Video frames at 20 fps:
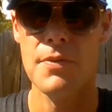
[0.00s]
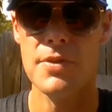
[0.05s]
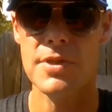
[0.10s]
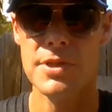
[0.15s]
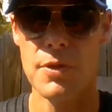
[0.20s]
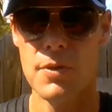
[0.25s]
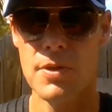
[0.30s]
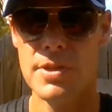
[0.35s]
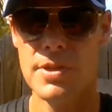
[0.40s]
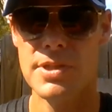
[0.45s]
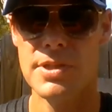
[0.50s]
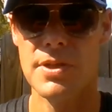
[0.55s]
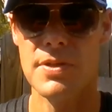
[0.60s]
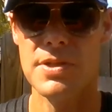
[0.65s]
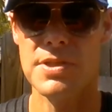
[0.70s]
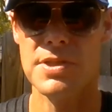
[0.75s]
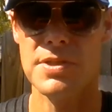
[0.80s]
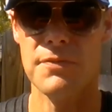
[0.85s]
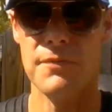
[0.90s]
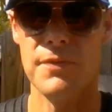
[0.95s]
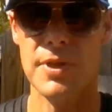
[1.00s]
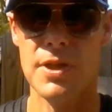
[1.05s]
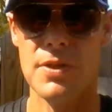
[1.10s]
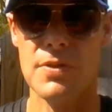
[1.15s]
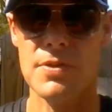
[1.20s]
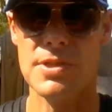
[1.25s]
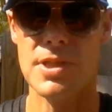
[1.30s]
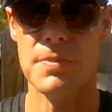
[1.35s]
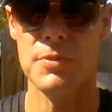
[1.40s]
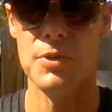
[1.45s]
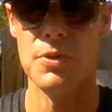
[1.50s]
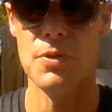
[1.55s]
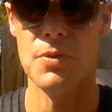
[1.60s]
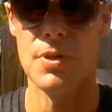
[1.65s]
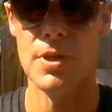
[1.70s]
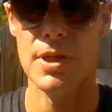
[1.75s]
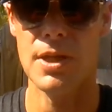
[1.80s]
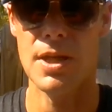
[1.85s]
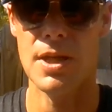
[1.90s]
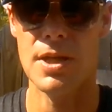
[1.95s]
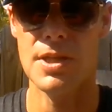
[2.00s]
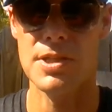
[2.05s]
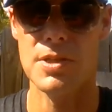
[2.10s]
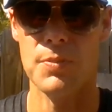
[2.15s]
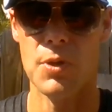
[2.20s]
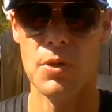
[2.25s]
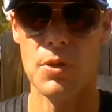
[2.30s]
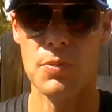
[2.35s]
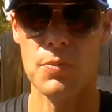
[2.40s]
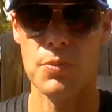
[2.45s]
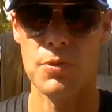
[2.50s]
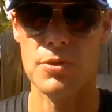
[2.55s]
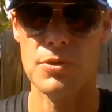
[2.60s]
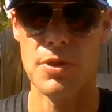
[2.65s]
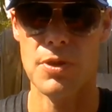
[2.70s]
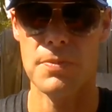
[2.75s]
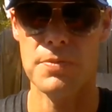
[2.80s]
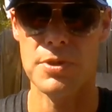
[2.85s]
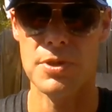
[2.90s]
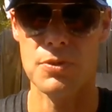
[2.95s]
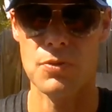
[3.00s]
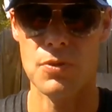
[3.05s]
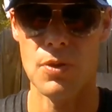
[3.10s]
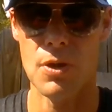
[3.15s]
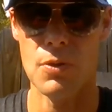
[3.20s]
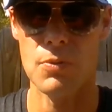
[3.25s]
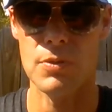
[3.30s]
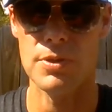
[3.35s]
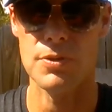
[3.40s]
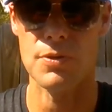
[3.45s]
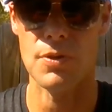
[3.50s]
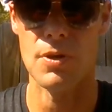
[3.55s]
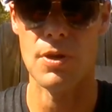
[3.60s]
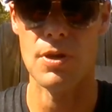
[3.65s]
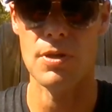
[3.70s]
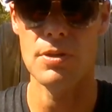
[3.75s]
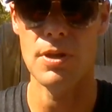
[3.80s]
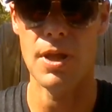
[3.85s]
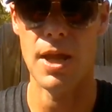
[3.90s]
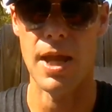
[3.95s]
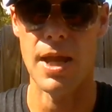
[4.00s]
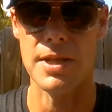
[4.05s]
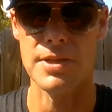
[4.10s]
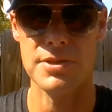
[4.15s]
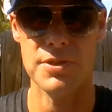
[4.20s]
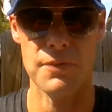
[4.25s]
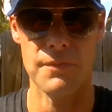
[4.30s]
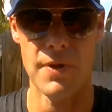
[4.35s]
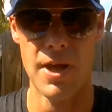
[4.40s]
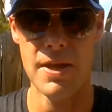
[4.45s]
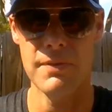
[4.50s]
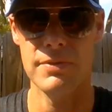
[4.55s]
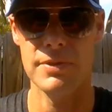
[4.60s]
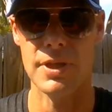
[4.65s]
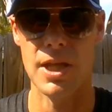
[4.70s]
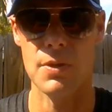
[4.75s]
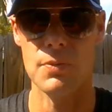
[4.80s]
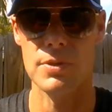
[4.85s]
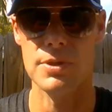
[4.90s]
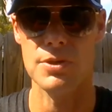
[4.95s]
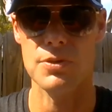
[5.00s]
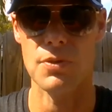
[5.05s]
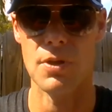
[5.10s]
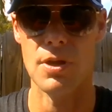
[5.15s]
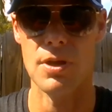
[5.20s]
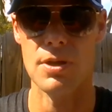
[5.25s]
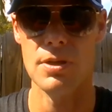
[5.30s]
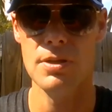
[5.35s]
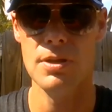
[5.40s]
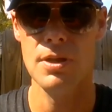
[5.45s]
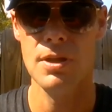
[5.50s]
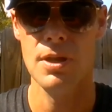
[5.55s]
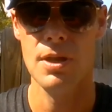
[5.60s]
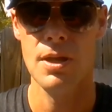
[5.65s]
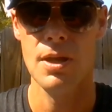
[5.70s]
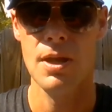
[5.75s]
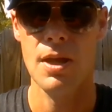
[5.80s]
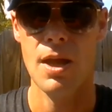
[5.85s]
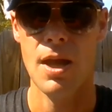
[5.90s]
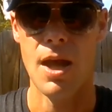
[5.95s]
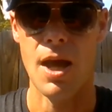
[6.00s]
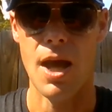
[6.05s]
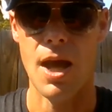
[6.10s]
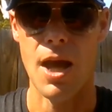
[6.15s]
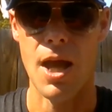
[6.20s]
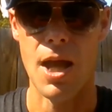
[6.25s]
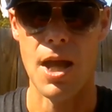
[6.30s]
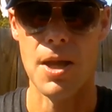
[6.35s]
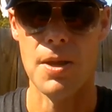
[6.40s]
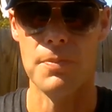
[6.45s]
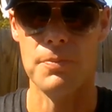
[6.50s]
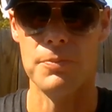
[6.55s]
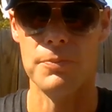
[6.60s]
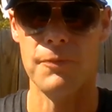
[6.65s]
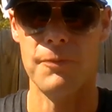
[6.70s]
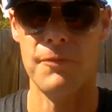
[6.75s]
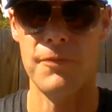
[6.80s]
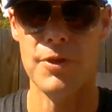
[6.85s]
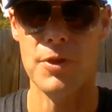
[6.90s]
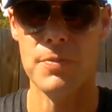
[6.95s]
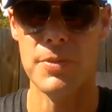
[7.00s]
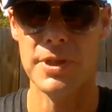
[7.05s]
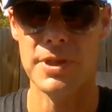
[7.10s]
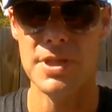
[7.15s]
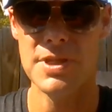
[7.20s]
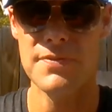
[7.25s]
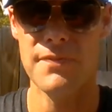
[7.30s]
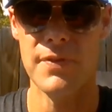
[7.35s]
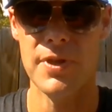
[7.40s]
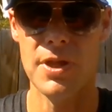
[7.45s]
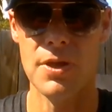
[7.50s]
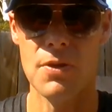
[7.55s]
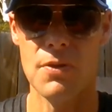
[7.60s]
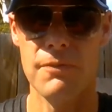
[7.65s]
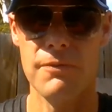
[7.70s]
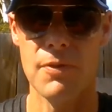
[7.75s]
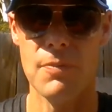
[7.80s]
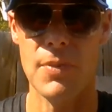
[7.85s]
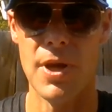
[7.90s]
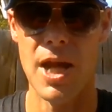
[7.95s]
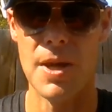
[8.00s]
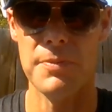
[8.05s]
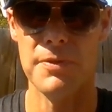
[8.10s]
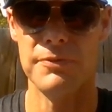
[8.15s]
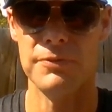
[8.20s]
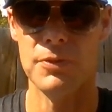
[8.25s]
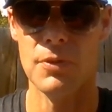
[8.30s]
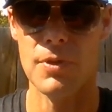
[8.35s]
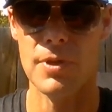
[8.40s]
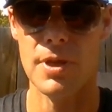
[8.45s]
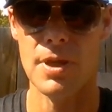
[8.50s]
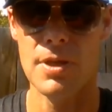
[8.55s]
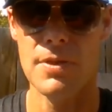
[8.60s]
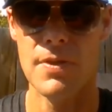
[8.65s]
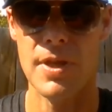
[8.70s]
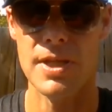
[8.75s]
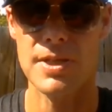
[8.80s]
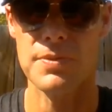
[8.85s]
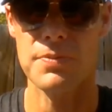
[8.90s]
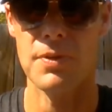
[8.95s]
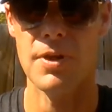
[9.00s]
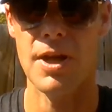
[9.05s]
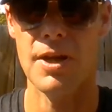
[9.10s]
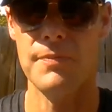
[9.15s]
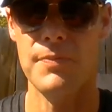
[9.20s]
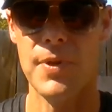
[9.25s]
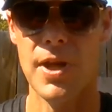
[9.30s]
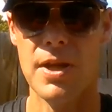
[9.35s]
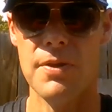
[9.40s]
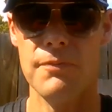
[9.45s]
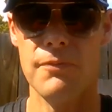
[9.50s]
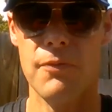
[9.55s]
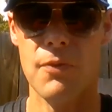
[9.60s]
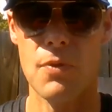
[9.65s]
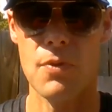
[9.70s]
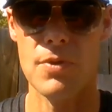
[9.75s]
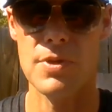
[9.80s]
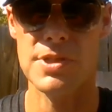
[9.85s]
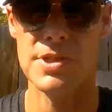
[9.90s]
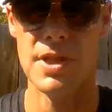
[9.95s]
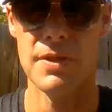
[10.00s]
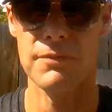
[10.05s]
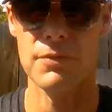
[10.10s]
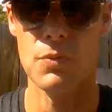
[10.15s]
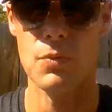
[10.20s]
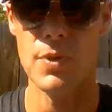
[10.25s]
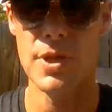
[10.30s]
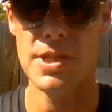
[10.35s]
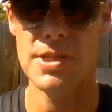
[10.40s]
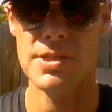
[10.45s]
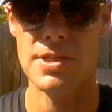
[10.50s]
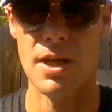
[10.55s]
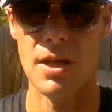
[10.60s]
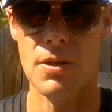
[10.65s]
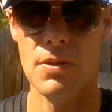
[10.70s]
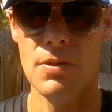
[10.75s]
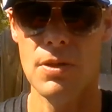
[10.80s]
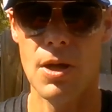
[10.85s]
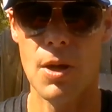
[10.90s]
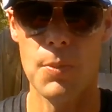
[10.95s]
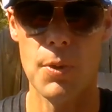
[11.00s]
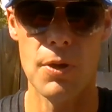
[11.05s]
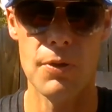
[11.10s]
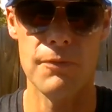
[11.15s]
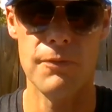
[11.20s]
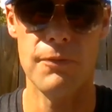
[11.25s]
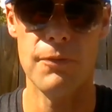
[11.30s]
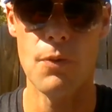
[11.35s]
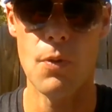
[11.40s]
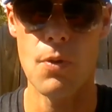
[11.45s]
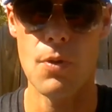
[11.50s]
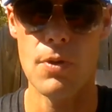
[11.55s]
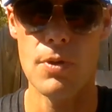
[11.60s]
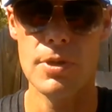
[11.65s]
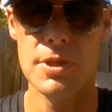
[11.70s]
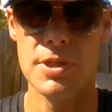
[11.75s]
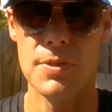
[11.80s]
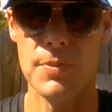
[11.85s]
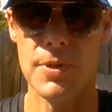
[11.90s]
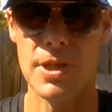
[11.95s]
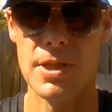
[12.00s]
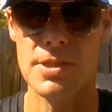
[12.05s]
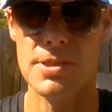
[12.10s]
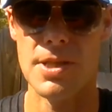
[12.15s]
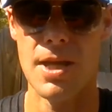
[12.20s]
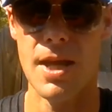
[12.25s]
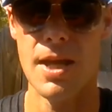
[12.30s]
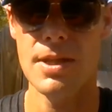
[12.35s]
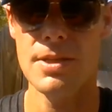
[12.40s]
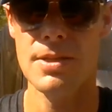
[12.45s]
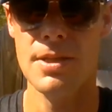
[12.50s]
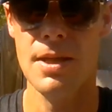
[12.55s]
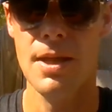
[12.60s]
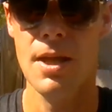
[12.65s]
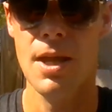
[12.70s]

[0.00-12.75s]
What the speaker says: This current series of videos I'm doing is about prescription drug withdrawal and surviving that withdrawal. I'm filming this video from Miami, Florida. That's where I've been for several weeks now, about 4 to be exact.